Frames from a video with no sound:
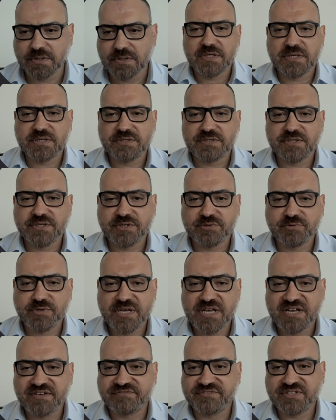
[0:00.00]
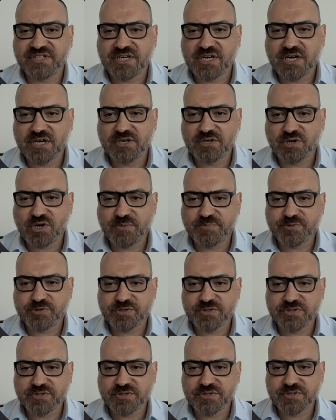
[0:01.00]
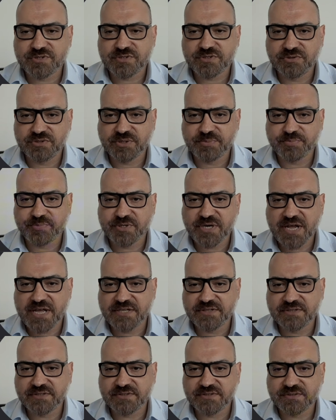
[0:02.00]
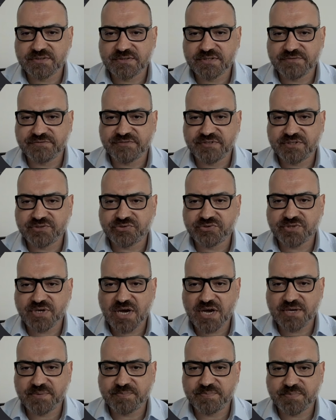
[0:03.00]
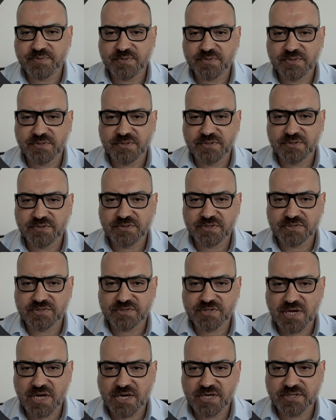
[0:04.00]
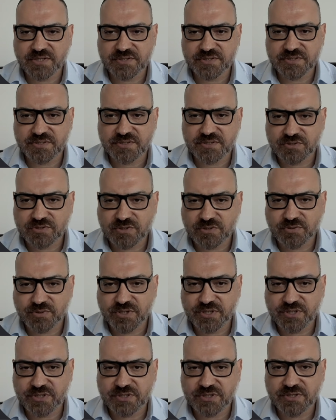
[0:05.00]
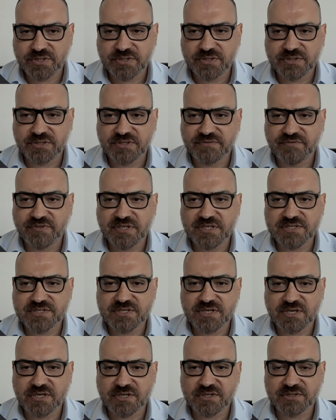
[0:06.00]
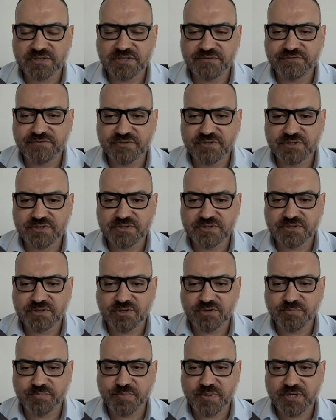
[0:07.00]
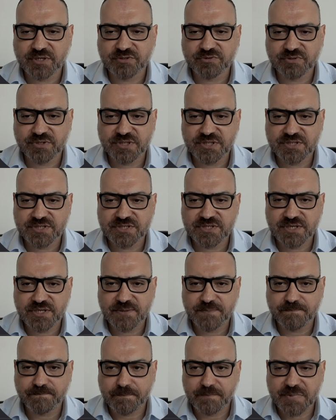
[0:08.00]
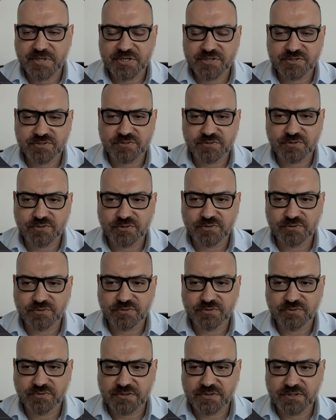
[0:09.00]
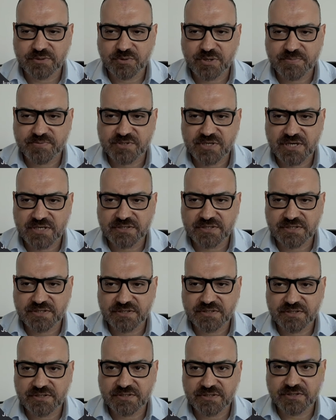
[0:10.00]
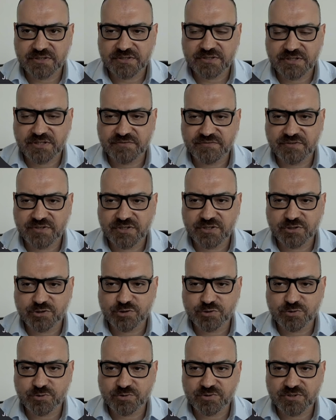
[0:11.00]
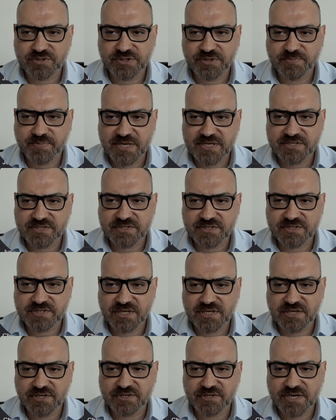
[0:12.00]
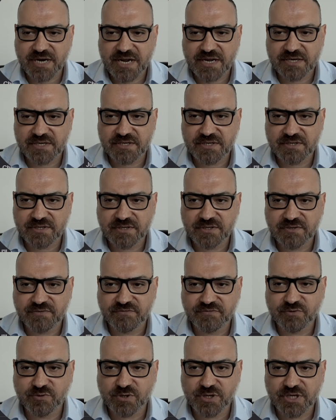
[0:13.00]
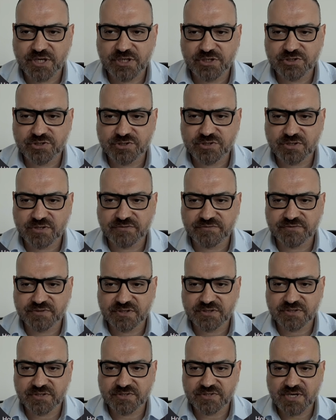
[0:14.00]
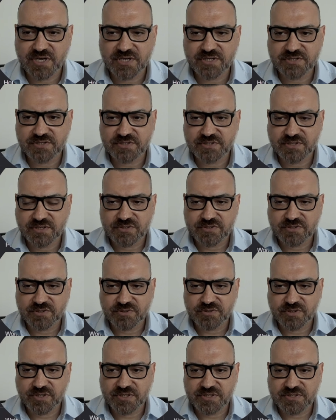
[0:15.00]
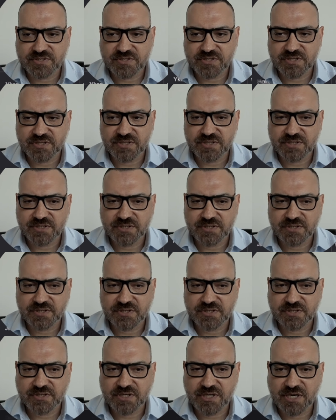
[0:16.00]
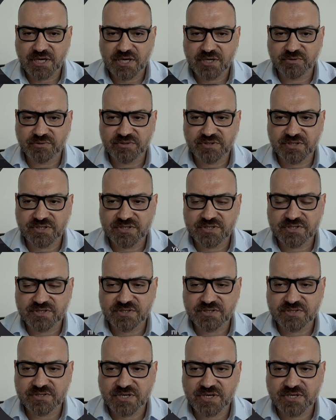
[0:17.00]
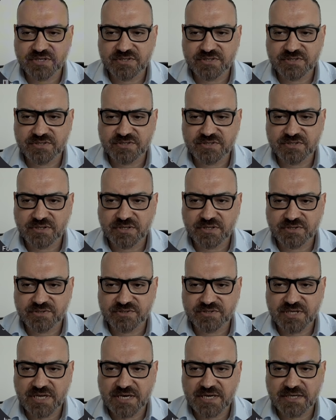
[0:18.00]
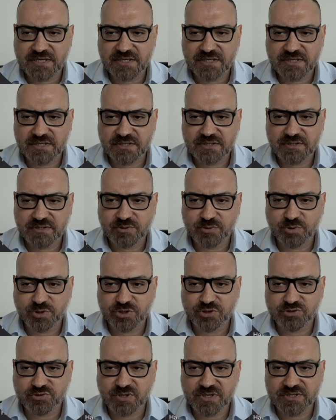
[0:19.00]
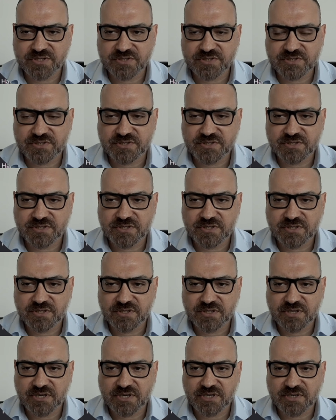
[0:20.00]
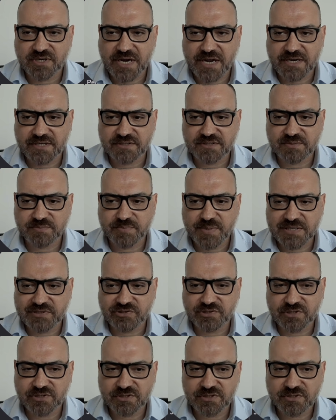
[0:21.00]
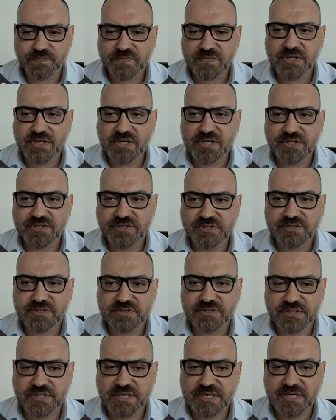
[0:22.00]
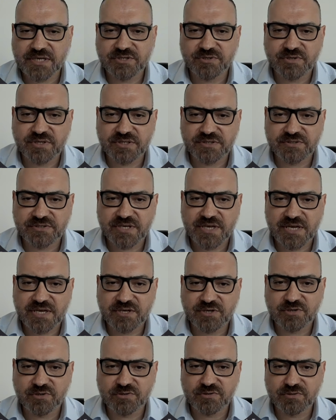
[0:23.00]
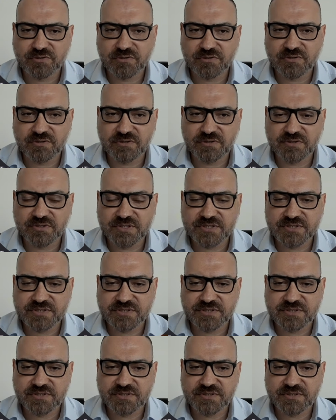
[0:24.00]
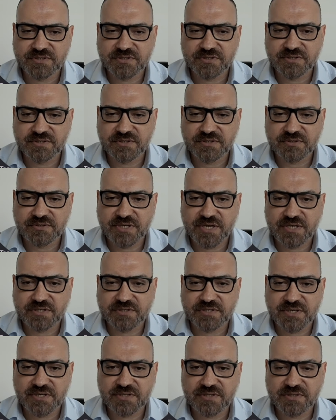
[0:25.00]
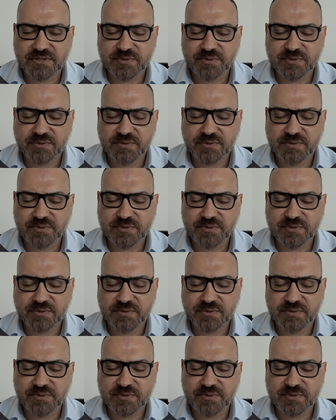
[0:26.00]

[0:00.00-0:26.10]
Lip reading: And here we have the color options, the brand, the fit type, the size. So here the fields are different compared to Etsy based on the website, and it even here shows the bestseller rank for each of the designs. So you can see how these designs are selling, which ones are ranked better And again, you can take all this data